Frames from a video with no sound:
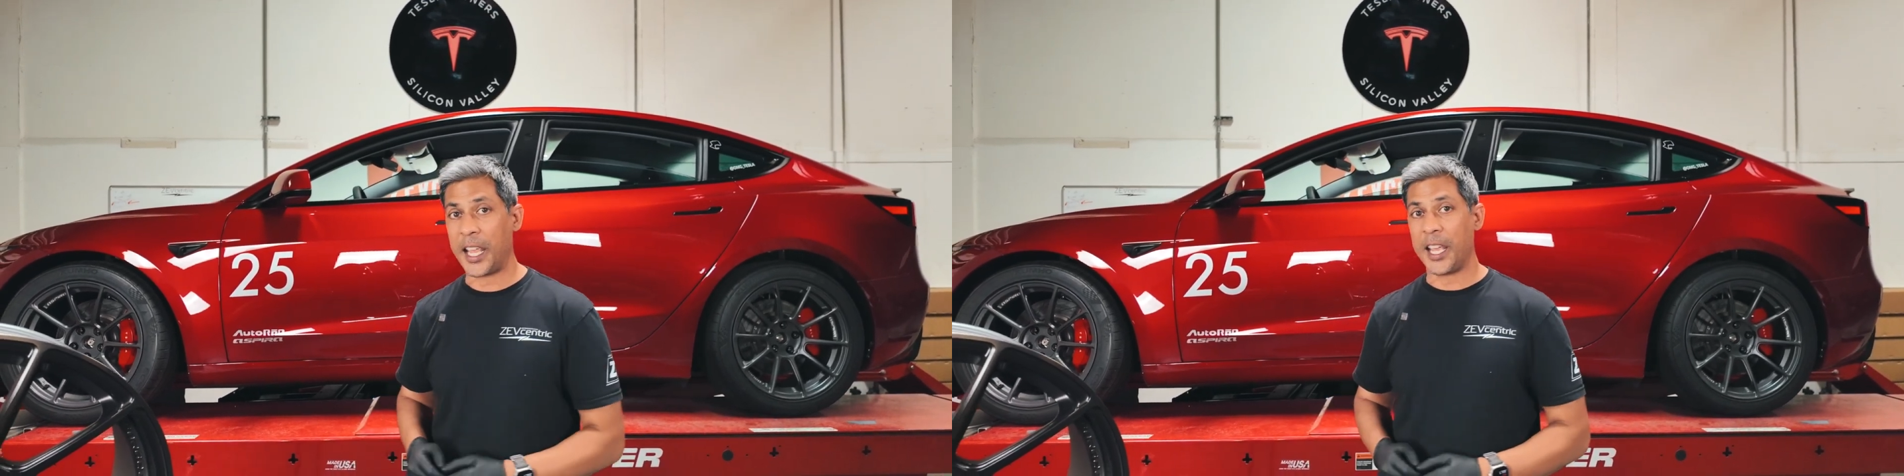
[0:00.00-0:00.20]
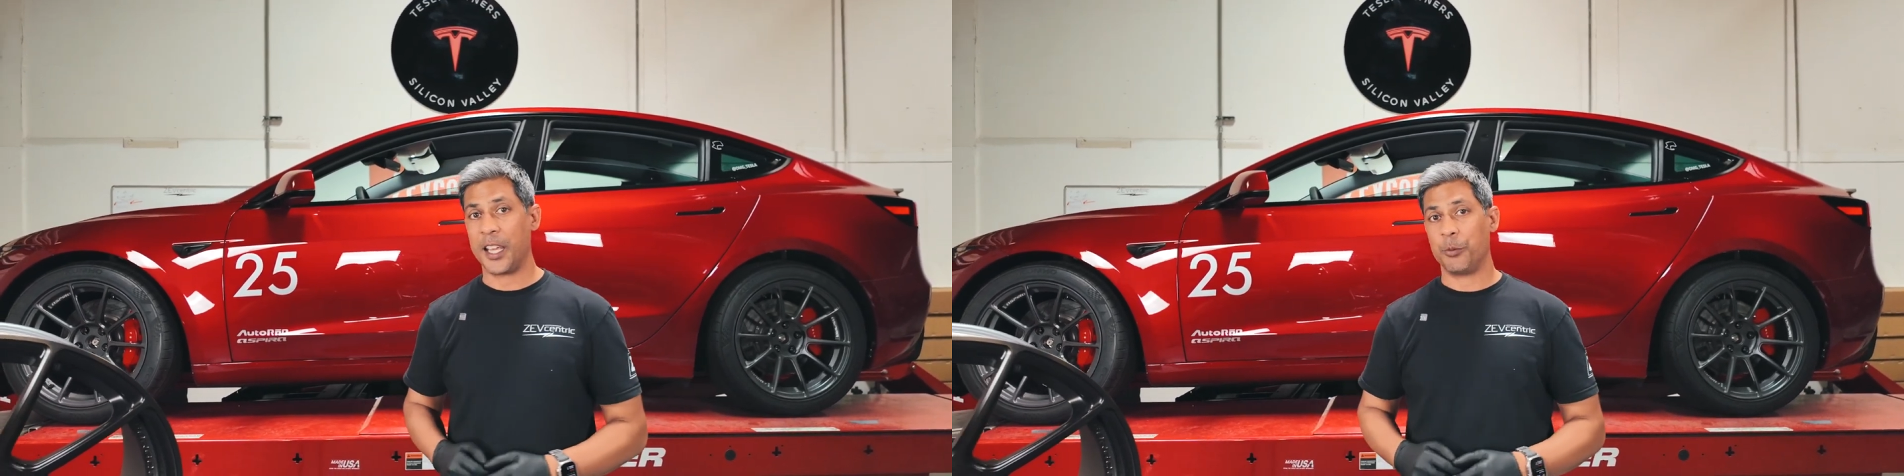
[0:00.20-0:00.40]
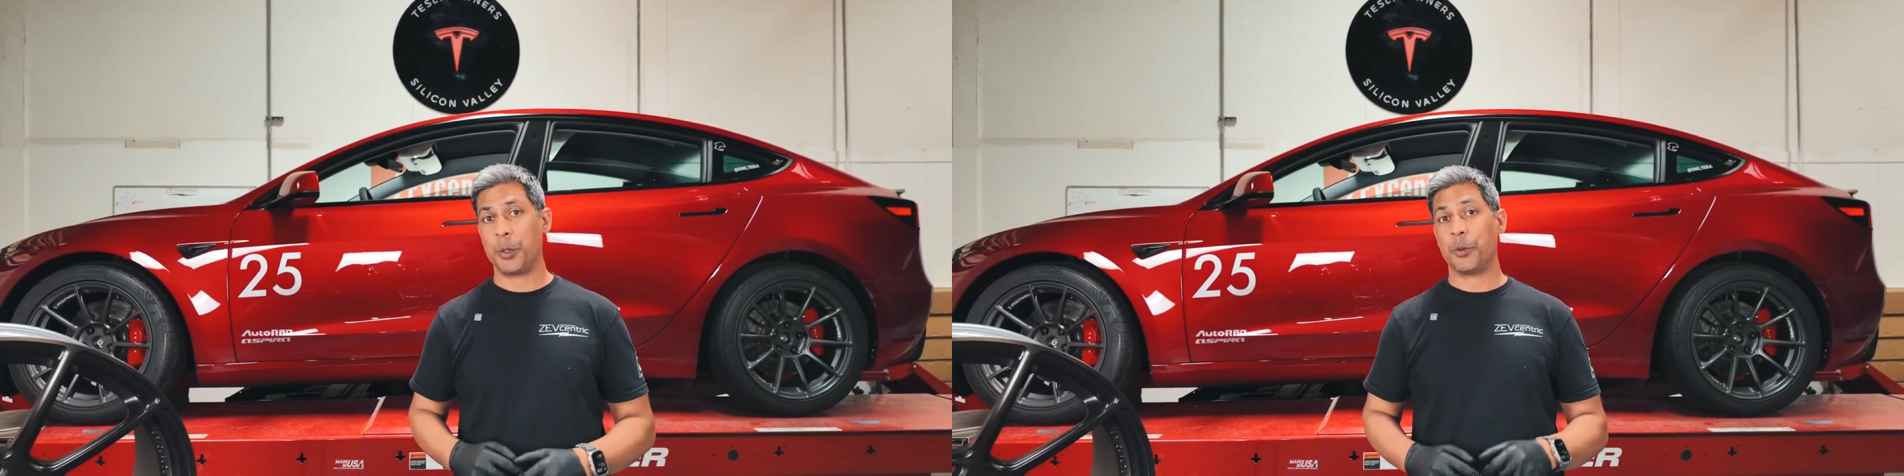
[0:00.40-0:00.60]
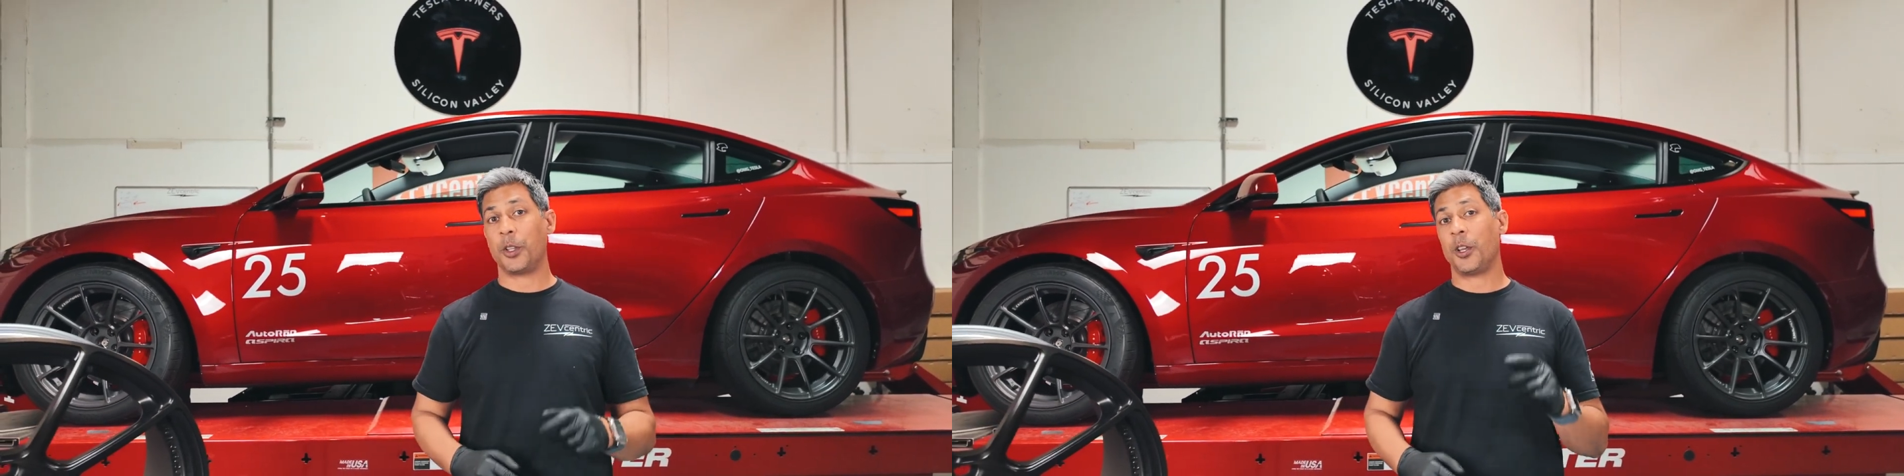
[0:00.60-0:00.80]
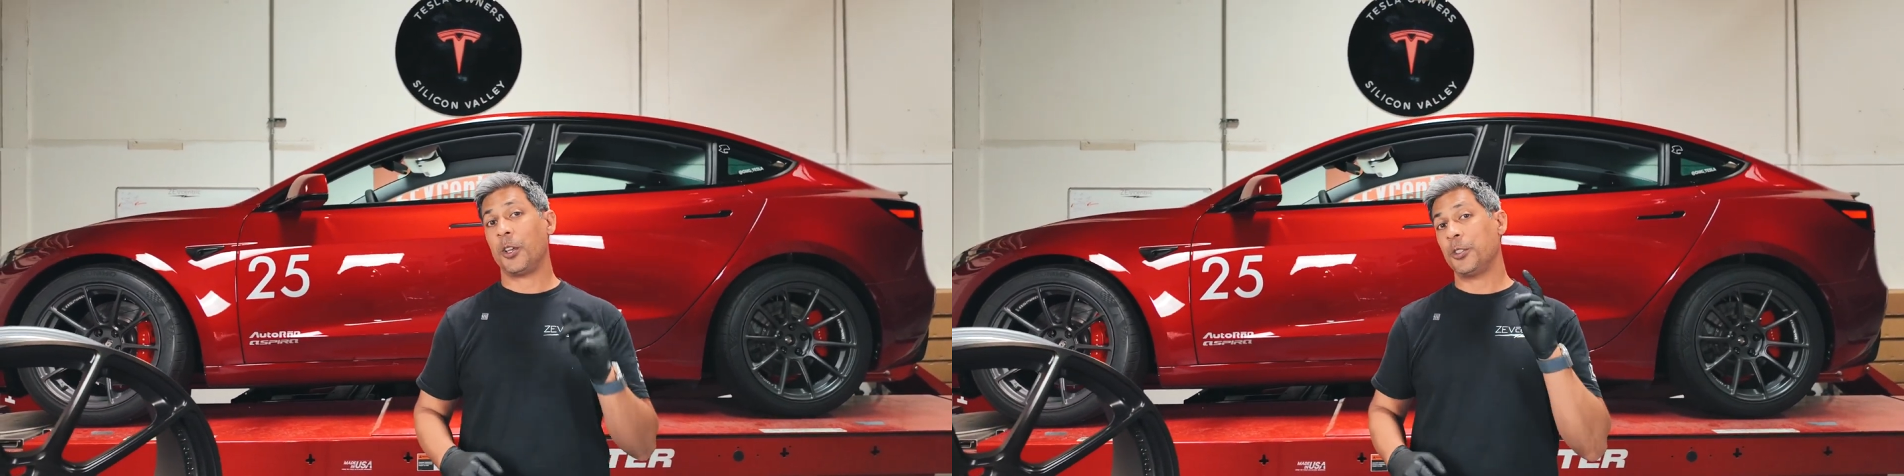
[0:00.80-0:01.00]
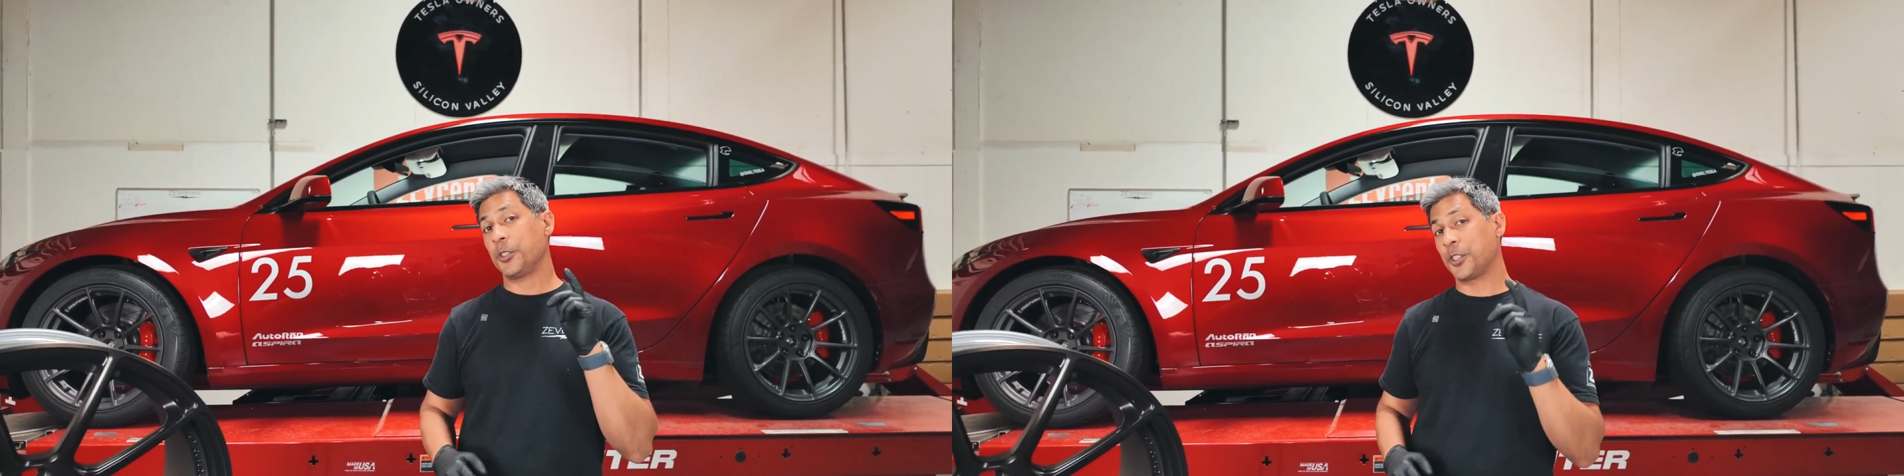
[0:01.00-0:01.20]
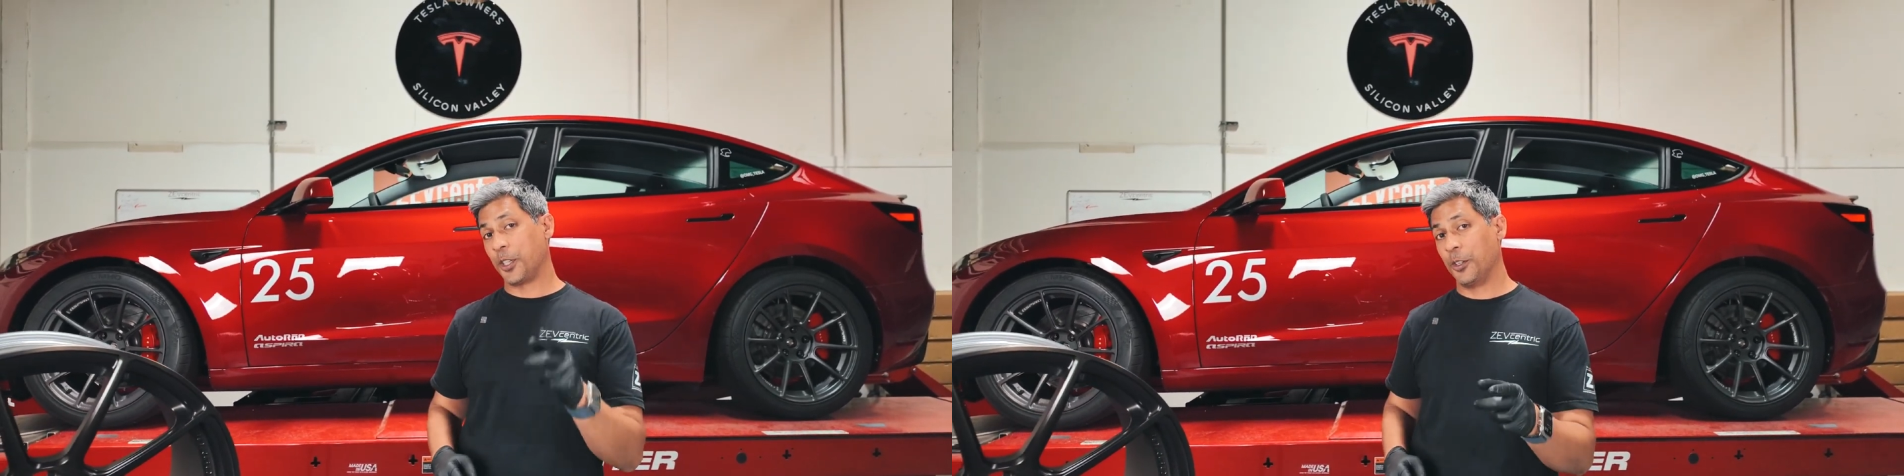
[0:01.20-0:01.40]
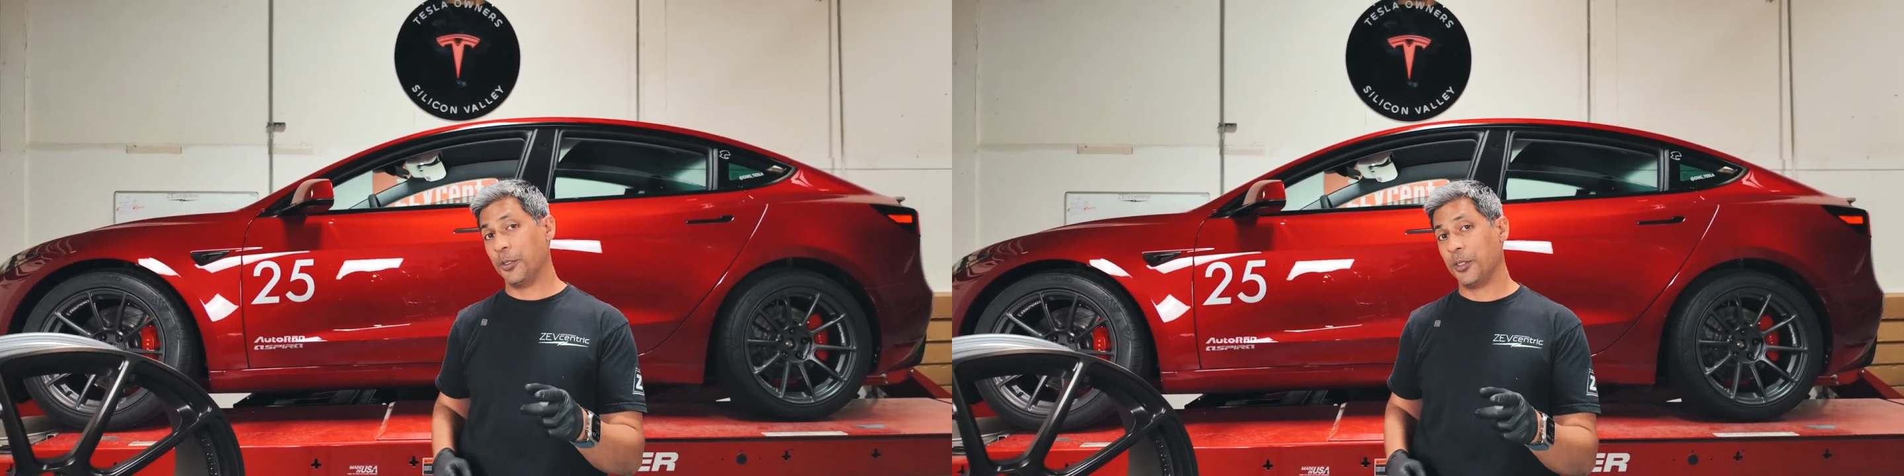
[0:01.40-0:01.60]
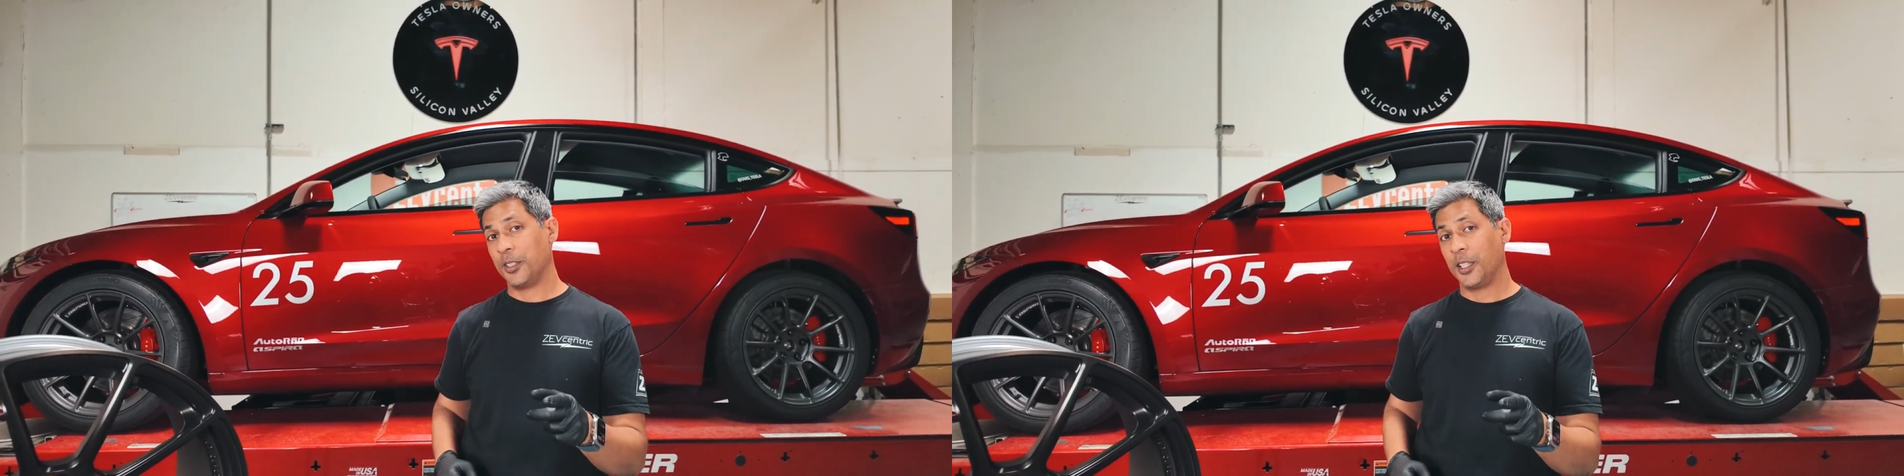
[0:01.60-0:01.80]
and we will also